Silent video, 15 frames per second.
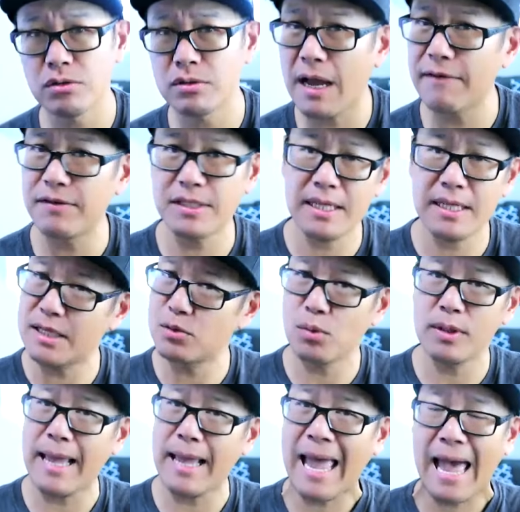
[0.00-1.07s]
obviously that's
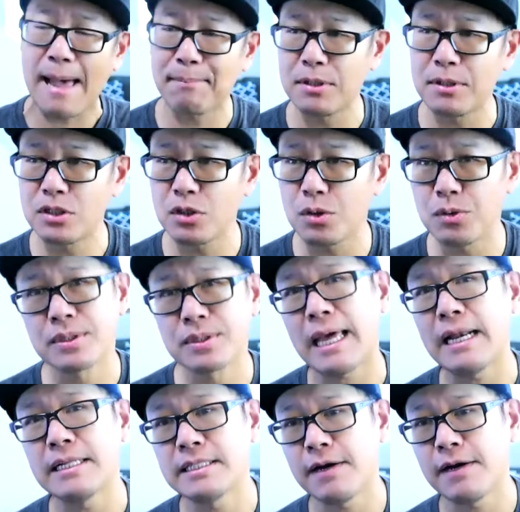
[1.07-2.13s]
when they happen, so it was
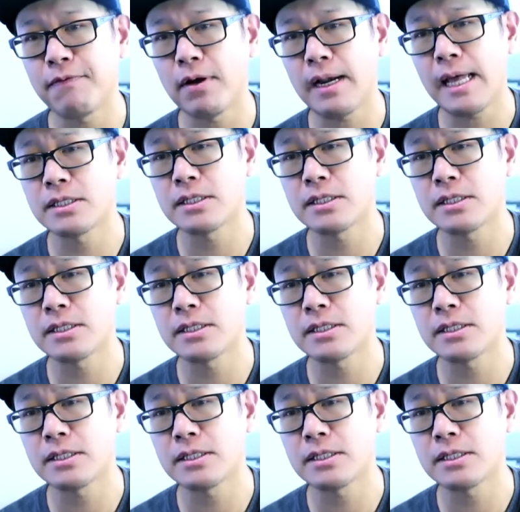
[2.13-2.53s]
kind of tough on that.